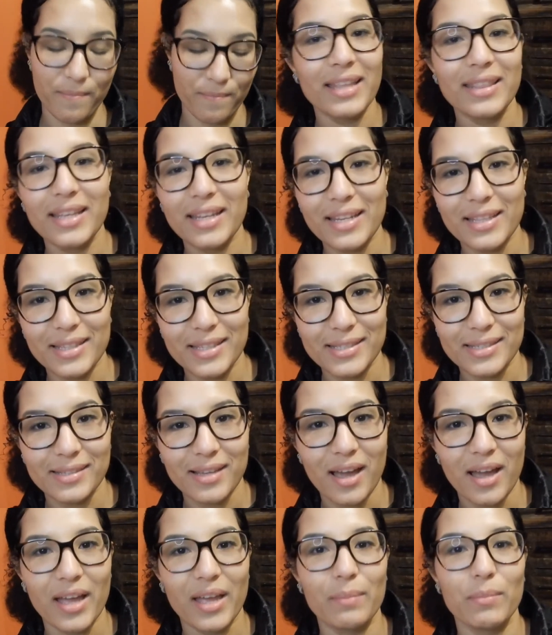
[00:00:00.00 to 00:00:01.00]
And then in this
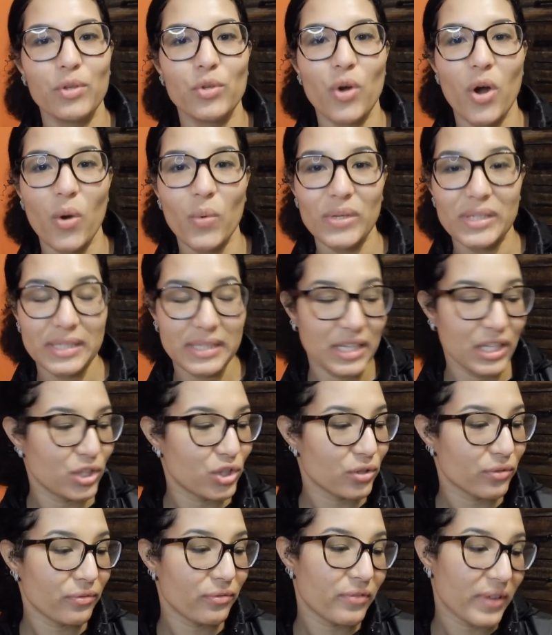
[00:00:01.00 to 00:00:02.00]
time, you always need
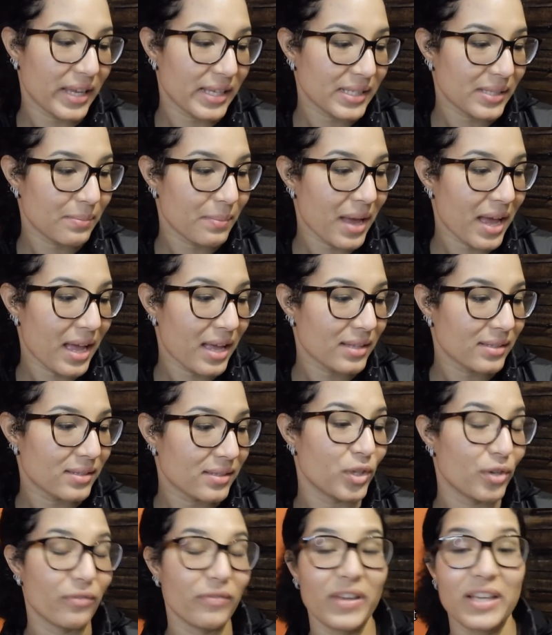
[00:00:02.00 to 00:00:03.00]
your face mask,
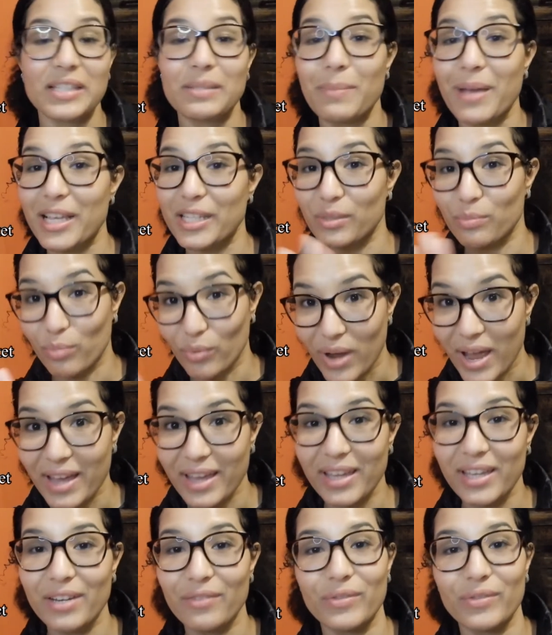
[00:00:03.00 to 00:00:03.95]
your face mask bracket.